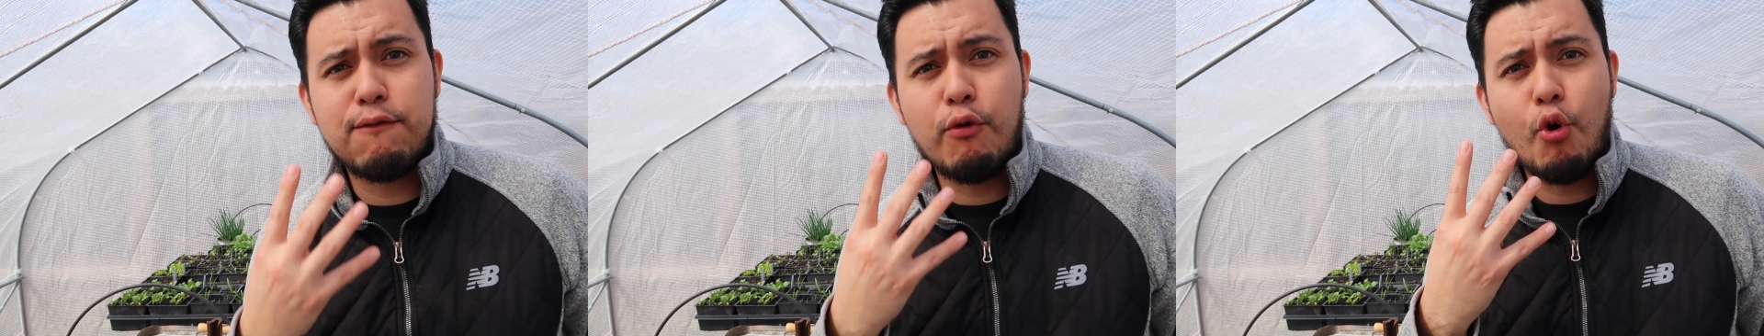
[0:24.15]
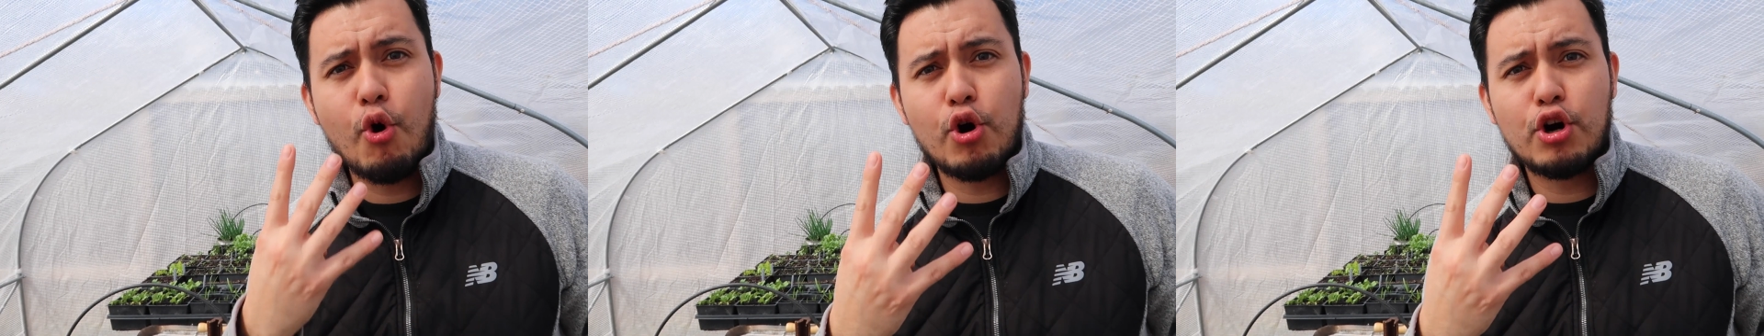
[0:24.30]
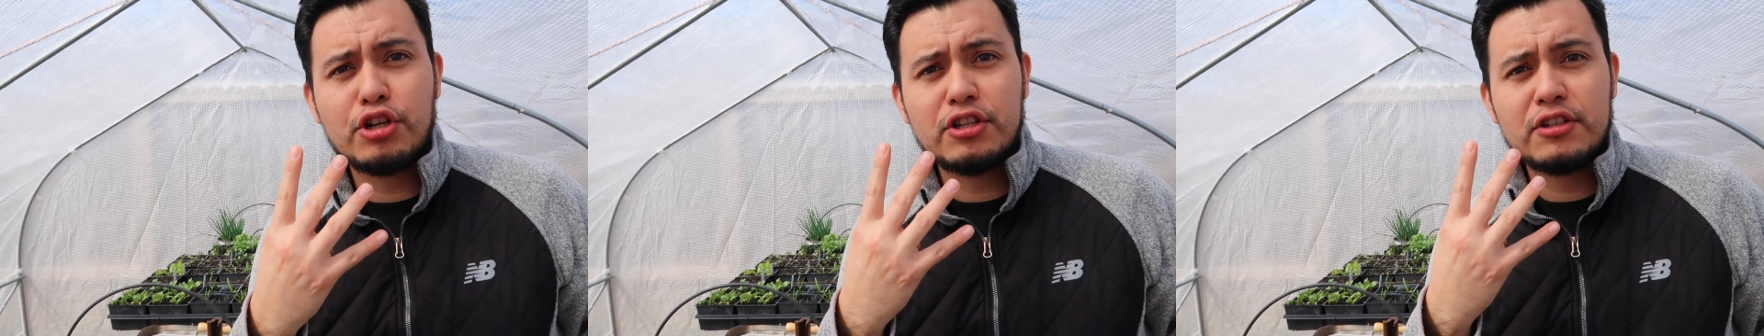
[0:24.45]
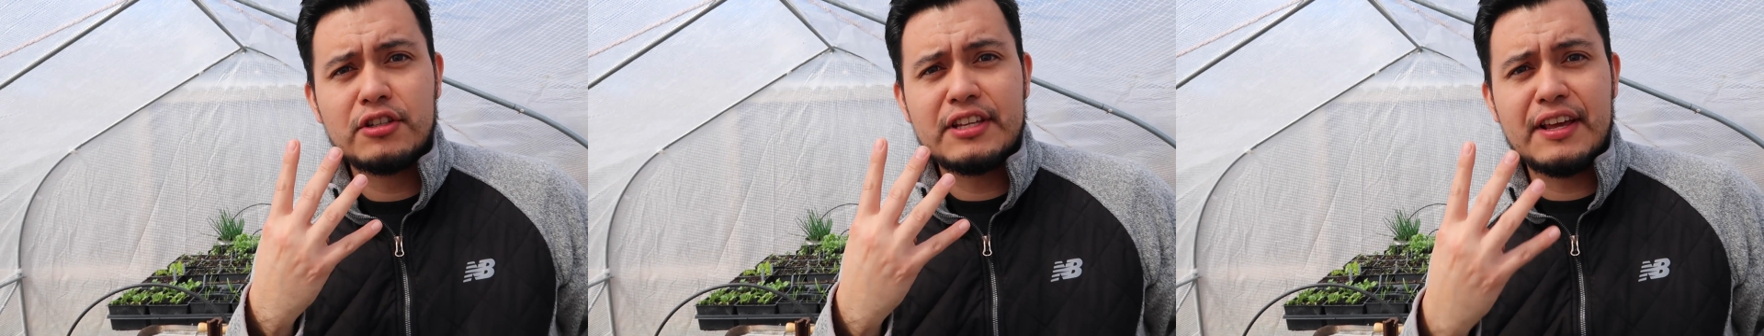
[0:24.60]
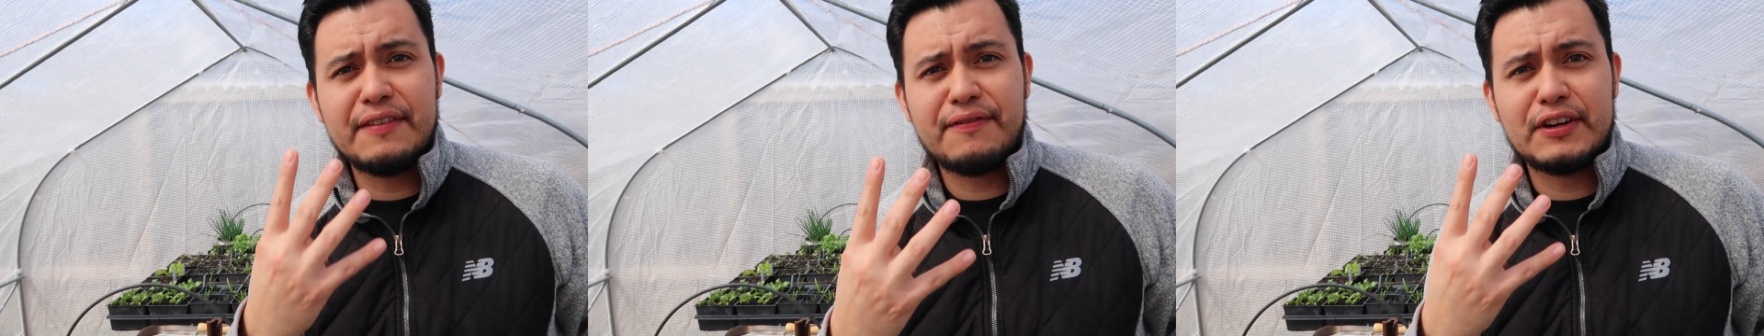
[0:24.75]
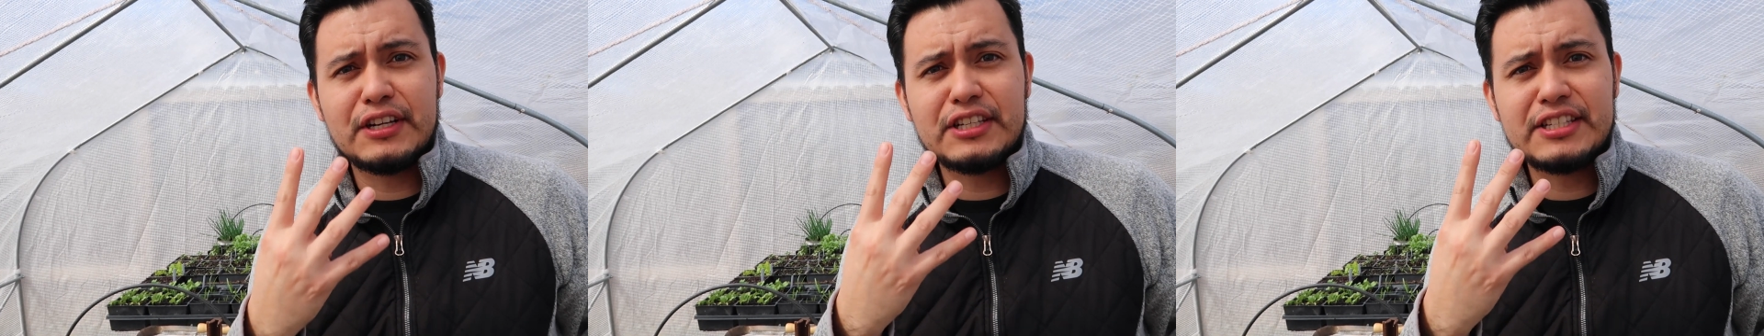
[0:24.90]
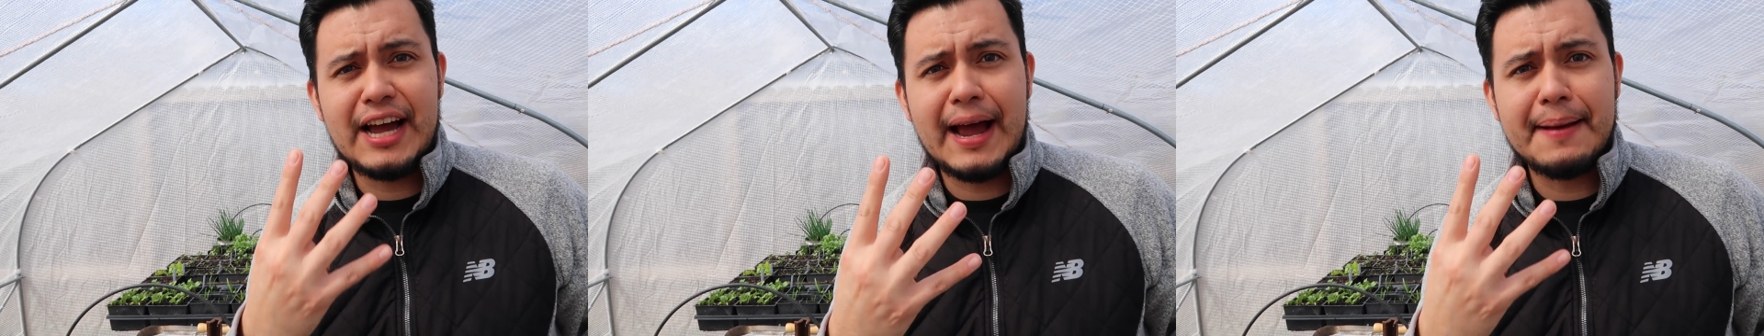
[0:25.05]
4
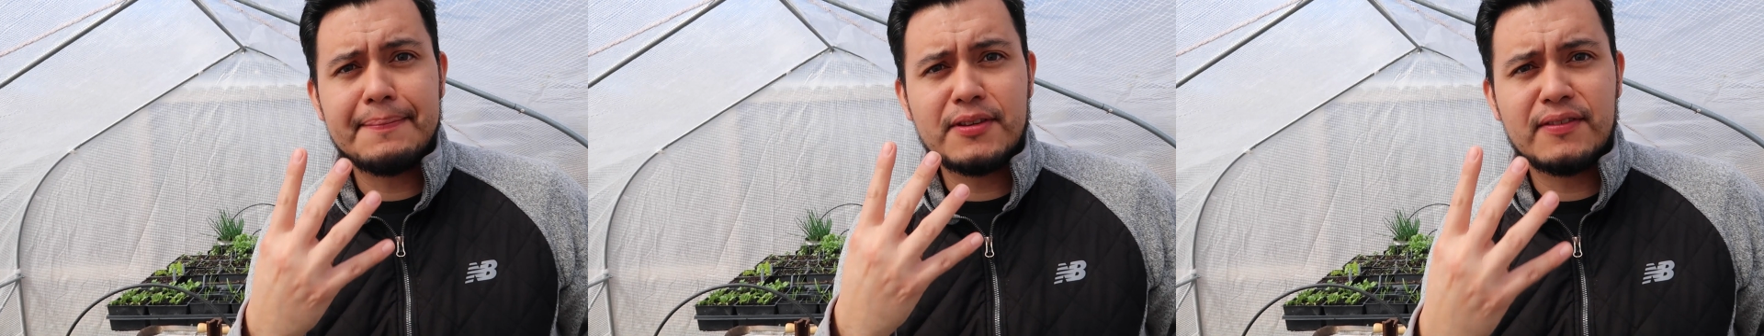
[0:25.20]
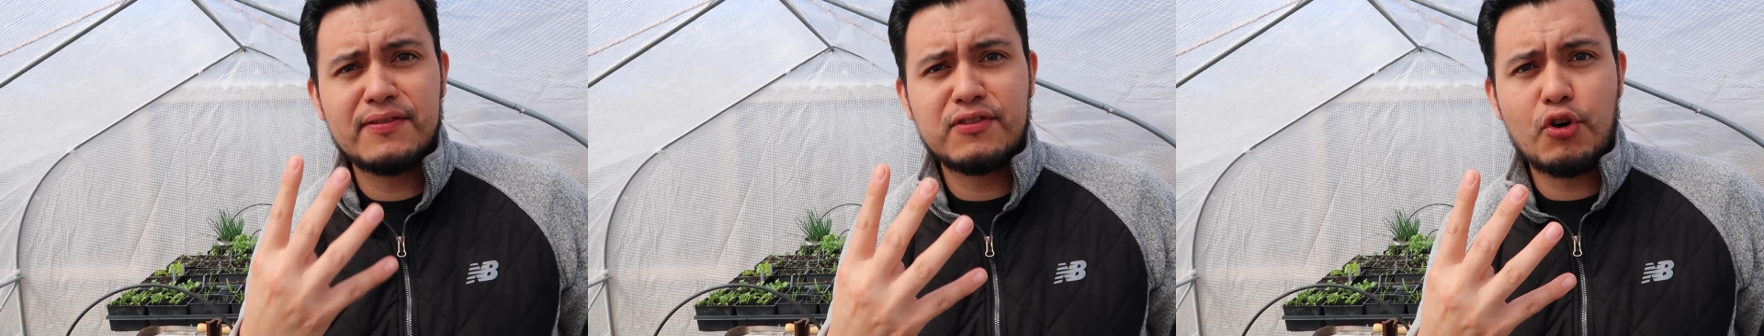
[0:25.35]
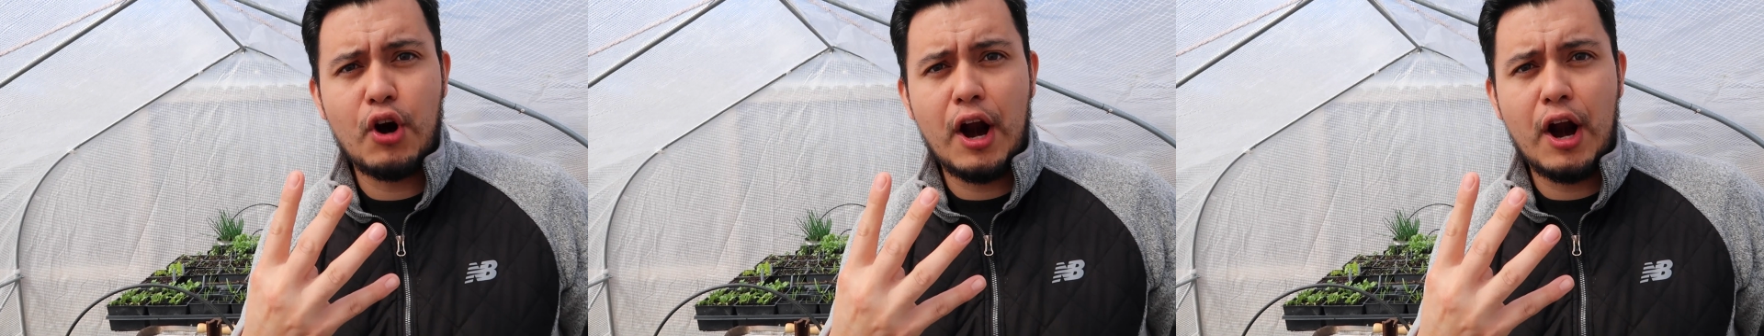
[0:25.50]
different types of